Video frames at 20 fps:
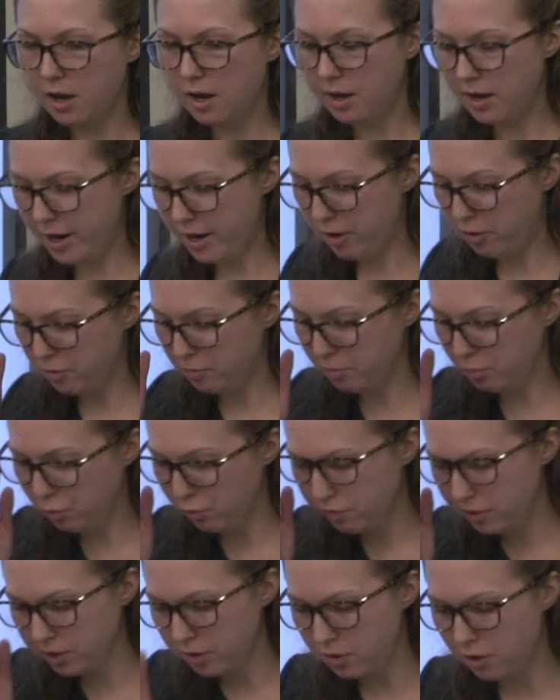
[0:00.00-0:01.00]
Now,
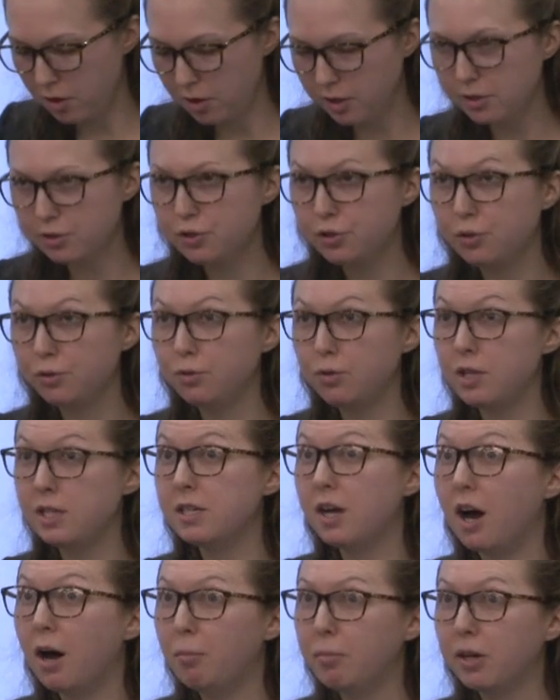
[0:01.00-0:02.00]
moving on to the
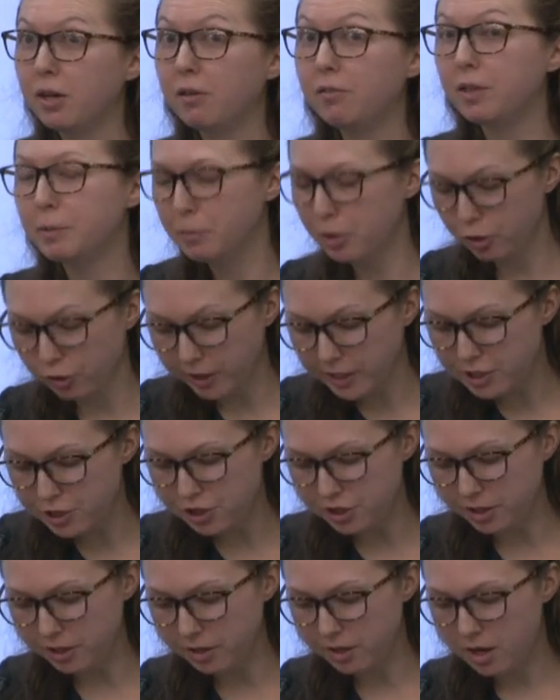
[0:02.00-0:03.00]
topic of
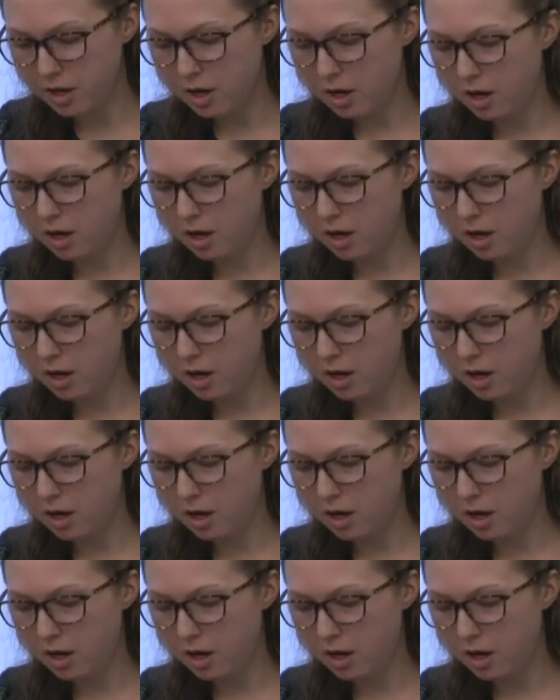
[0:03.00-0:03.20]
immigration,